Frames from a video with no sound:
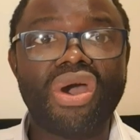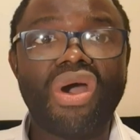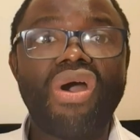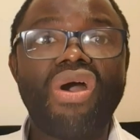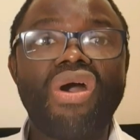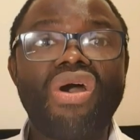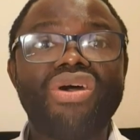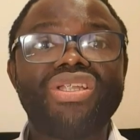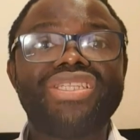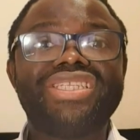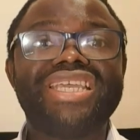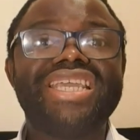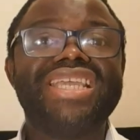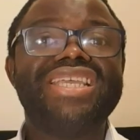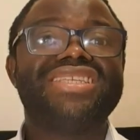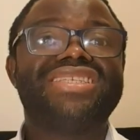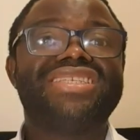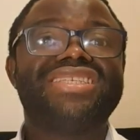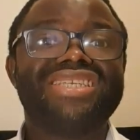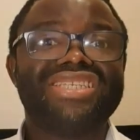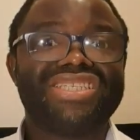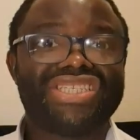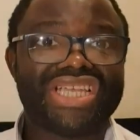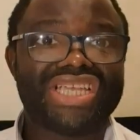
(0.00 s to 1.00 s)
God
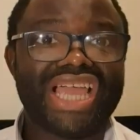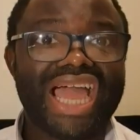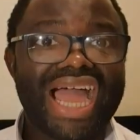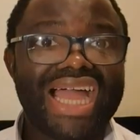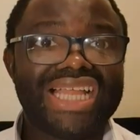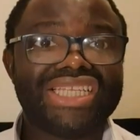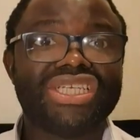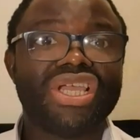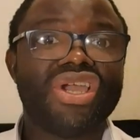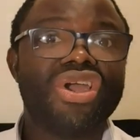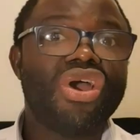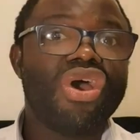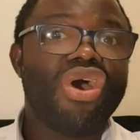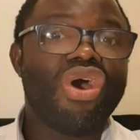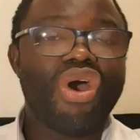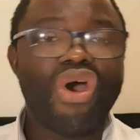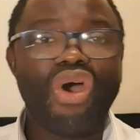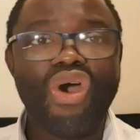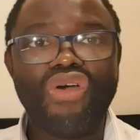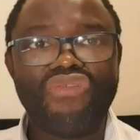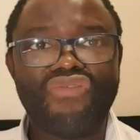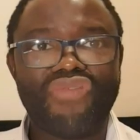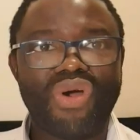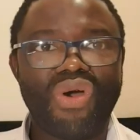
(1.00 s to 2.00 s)
is in charge
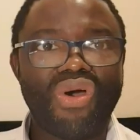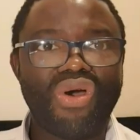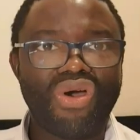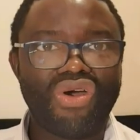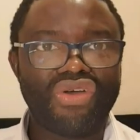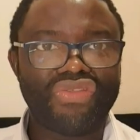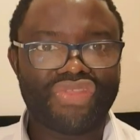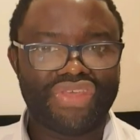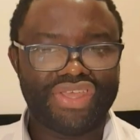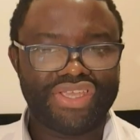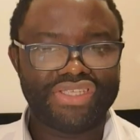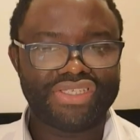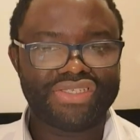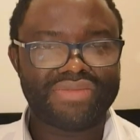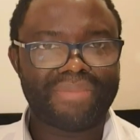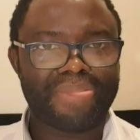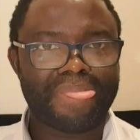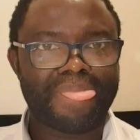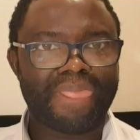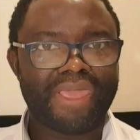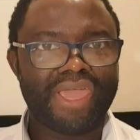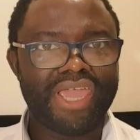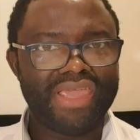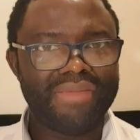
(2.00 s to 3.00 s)
of all things.
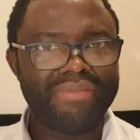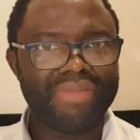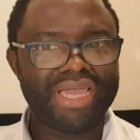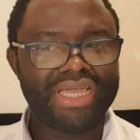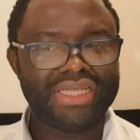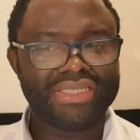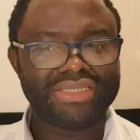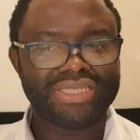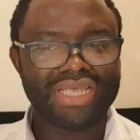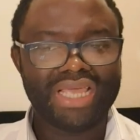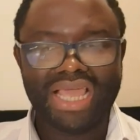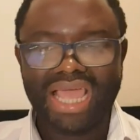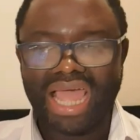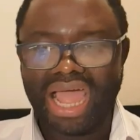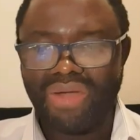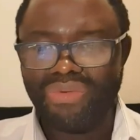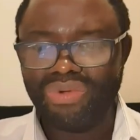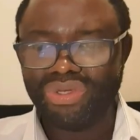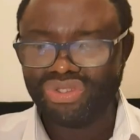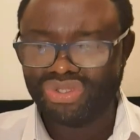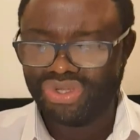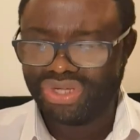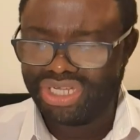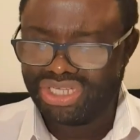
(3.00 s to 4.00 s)
Amen. I
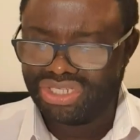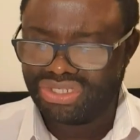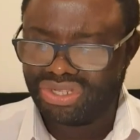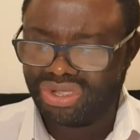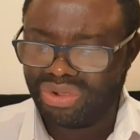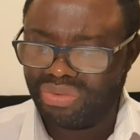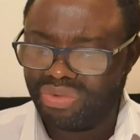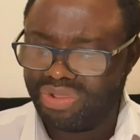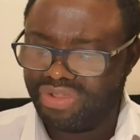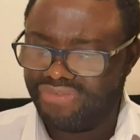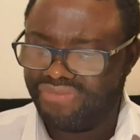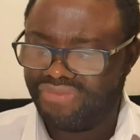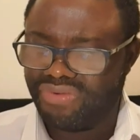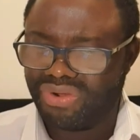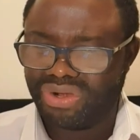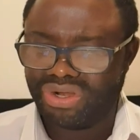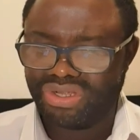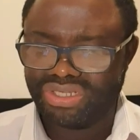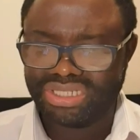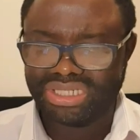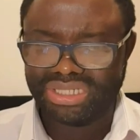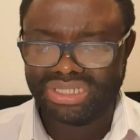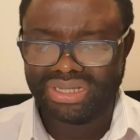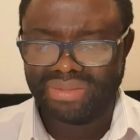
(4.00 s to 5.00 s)
want to read somewhere for
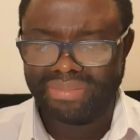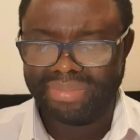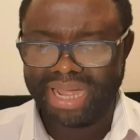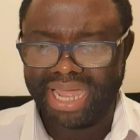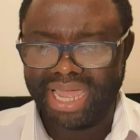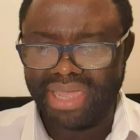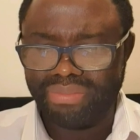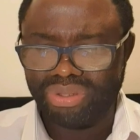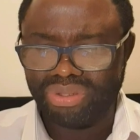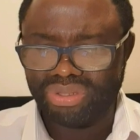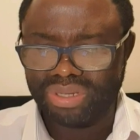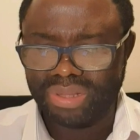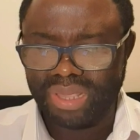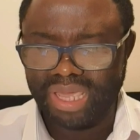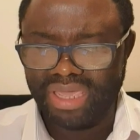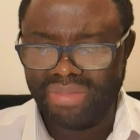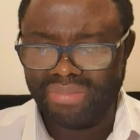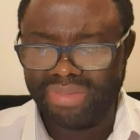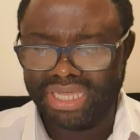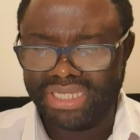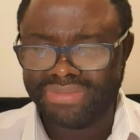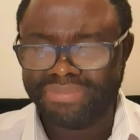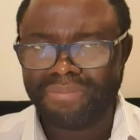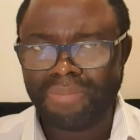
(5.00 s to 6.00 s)
us in the Bible.
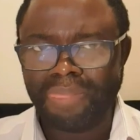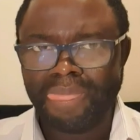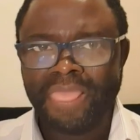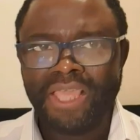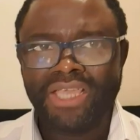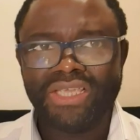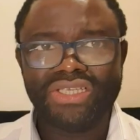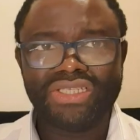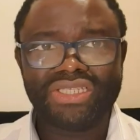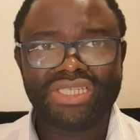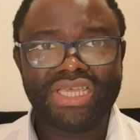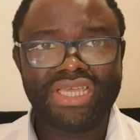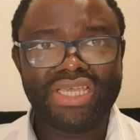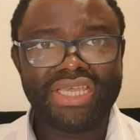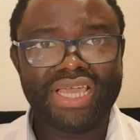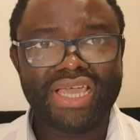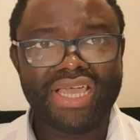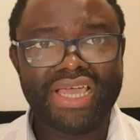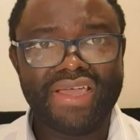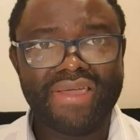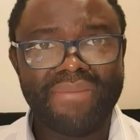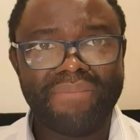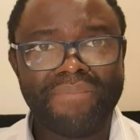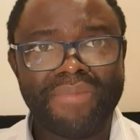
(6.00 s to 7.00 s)
Amen. You see,
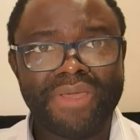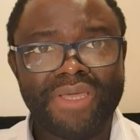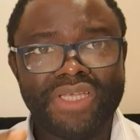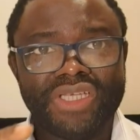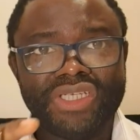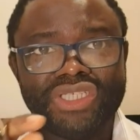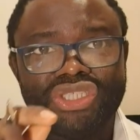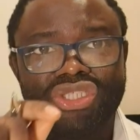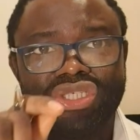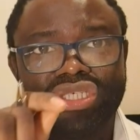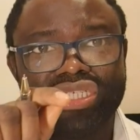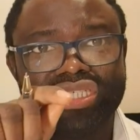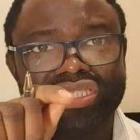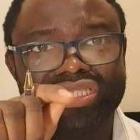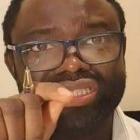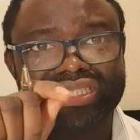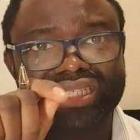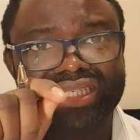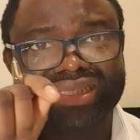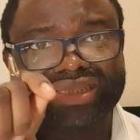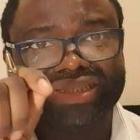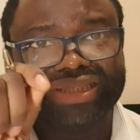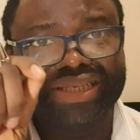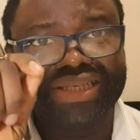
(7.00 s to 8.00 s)
um,
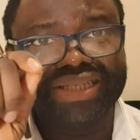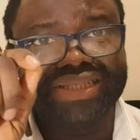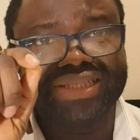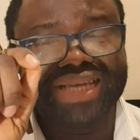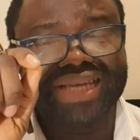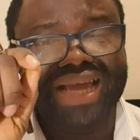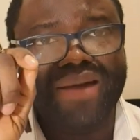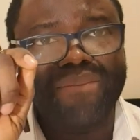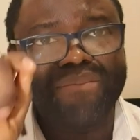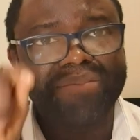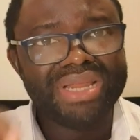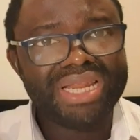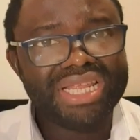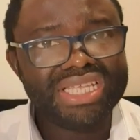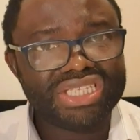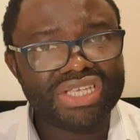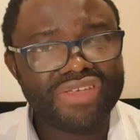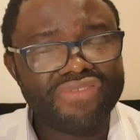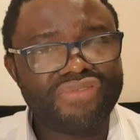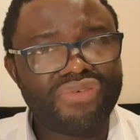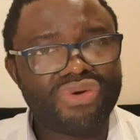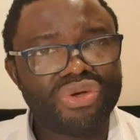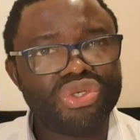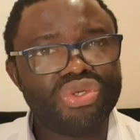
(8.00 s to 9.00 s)
the, the, the
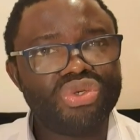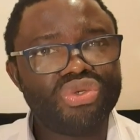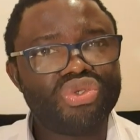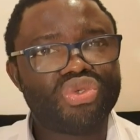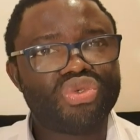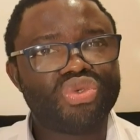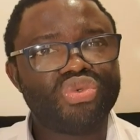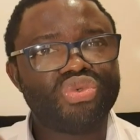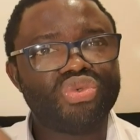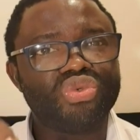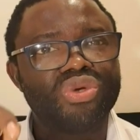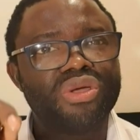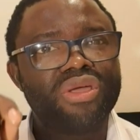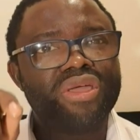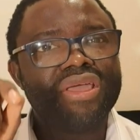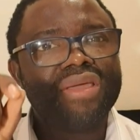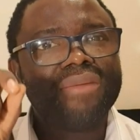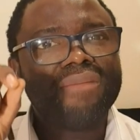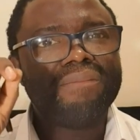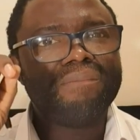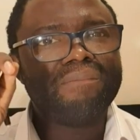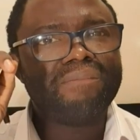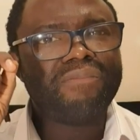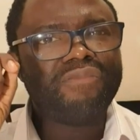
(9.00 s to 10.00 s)
ability for you to
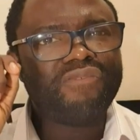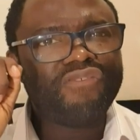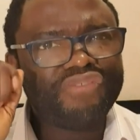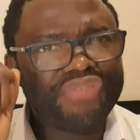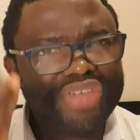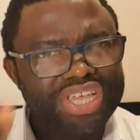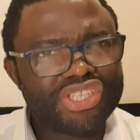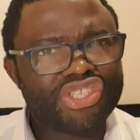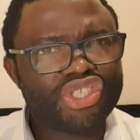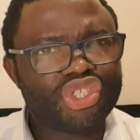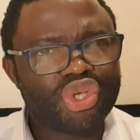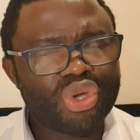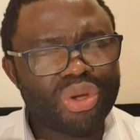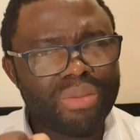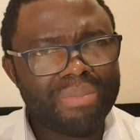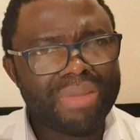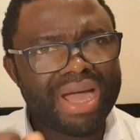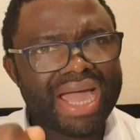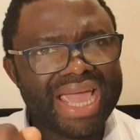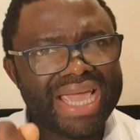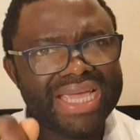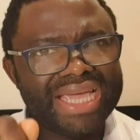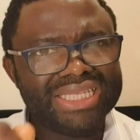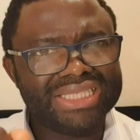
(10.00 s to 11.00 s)
fix your
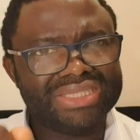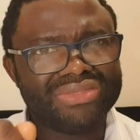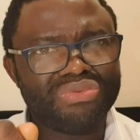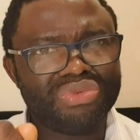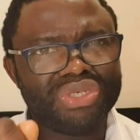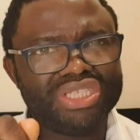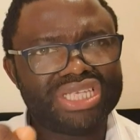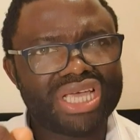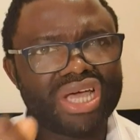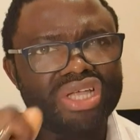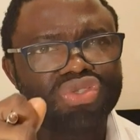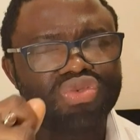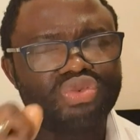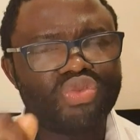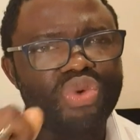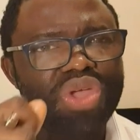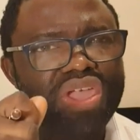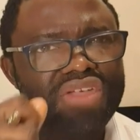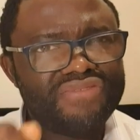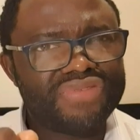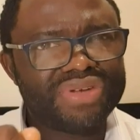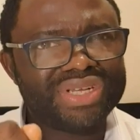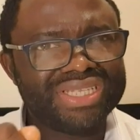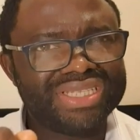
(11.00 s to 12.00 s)
mind without
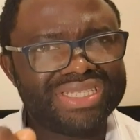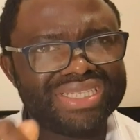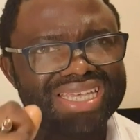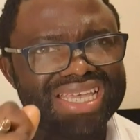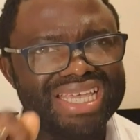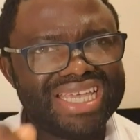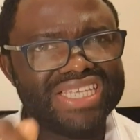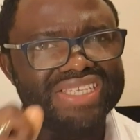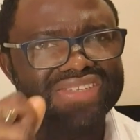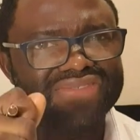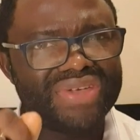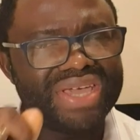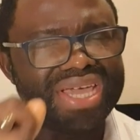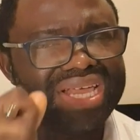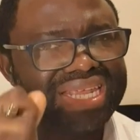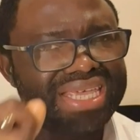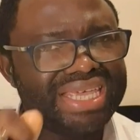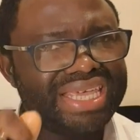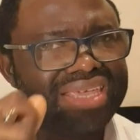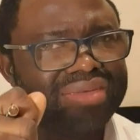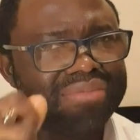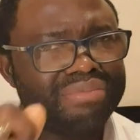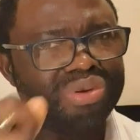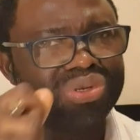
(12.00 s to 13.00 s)
wavering is
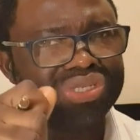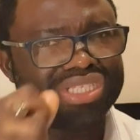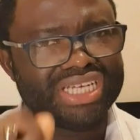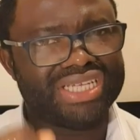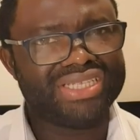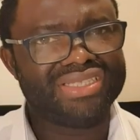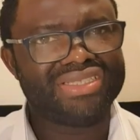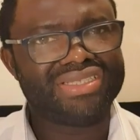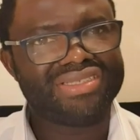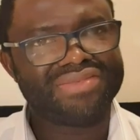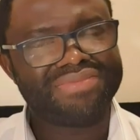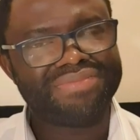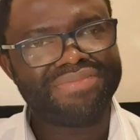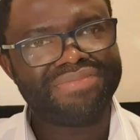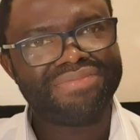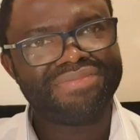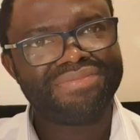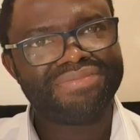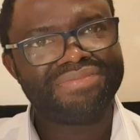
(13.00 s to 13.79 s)
very important.